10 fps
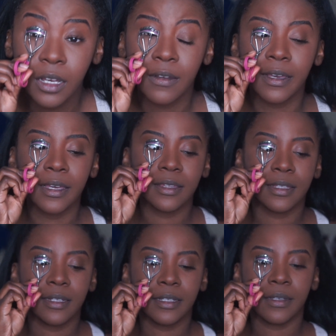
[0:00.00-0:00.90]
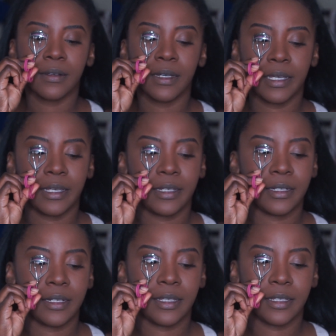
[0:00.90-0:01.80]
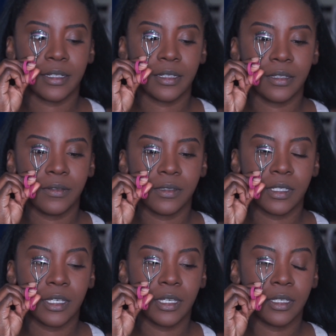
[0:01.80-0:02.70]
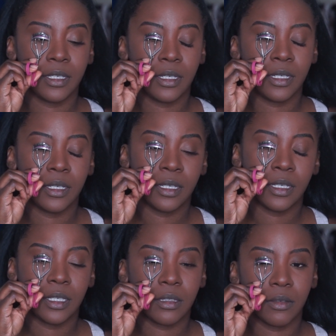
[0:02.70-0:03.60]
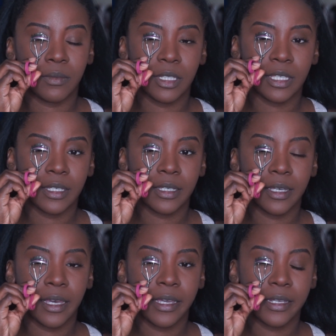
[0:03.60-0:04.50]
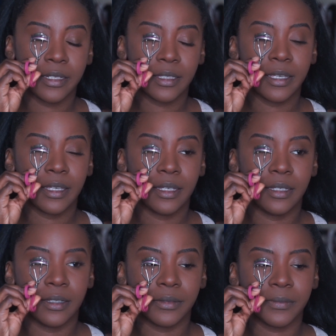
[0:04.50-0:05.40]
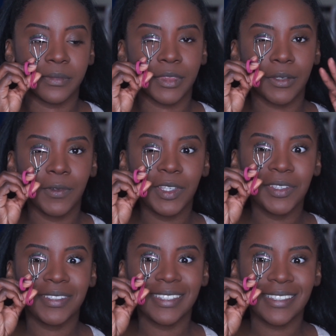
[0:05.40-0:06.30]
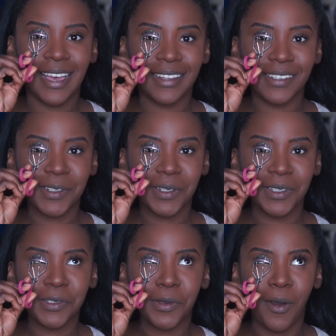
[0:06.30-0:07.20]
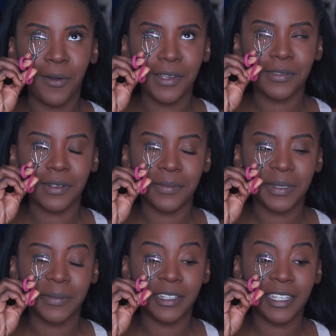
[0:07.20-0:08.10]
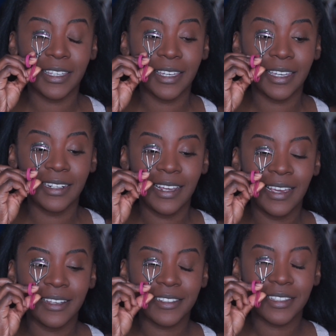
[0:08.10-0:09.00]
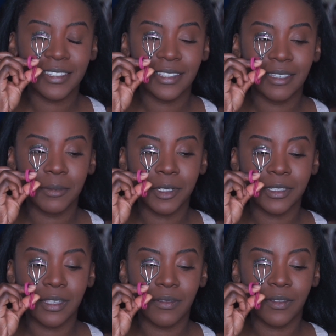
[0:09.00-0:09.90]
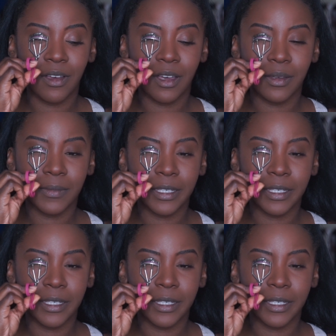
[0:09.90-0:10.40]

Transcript: Okay, and then I go ahead and close it and blink again. Like, when you use these eyelash curlers, you always want to be blinking just to keep yourself calm.